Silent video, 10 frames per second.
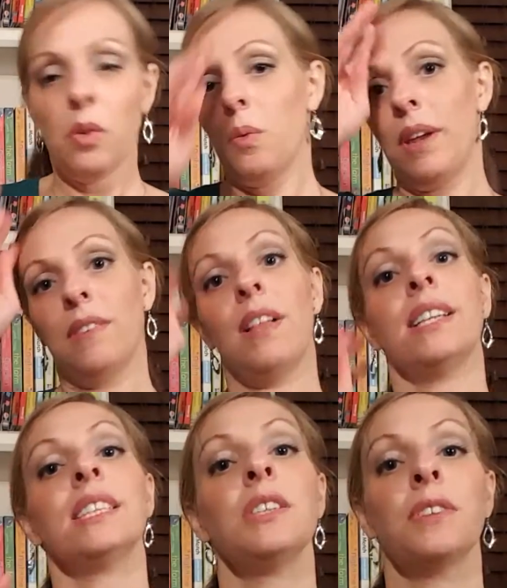We have
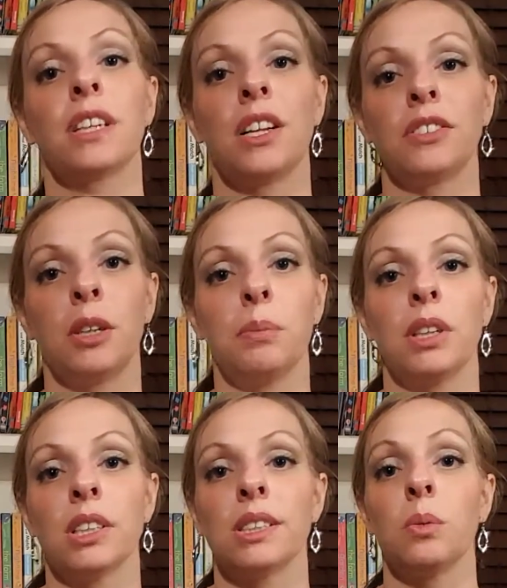lots of different coloring
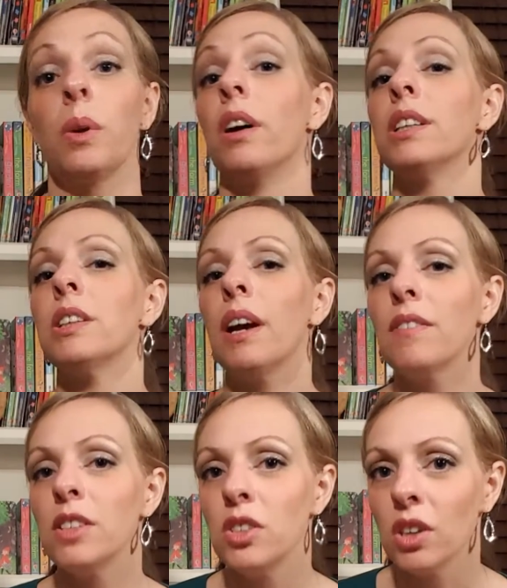books. We also have
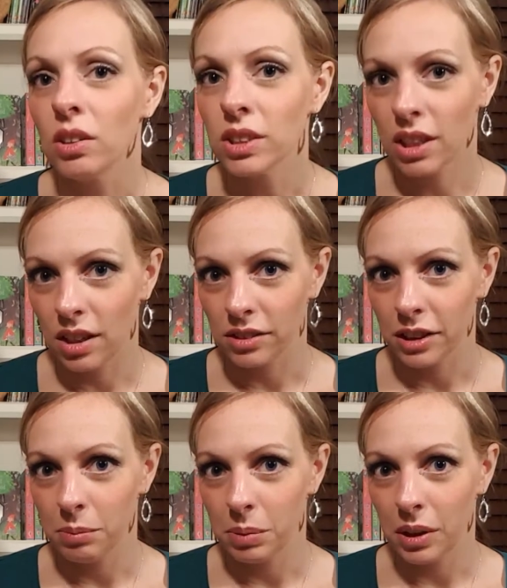adult
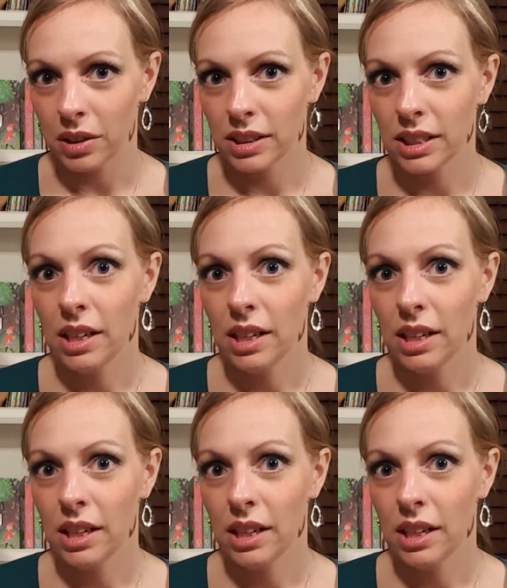coloring books,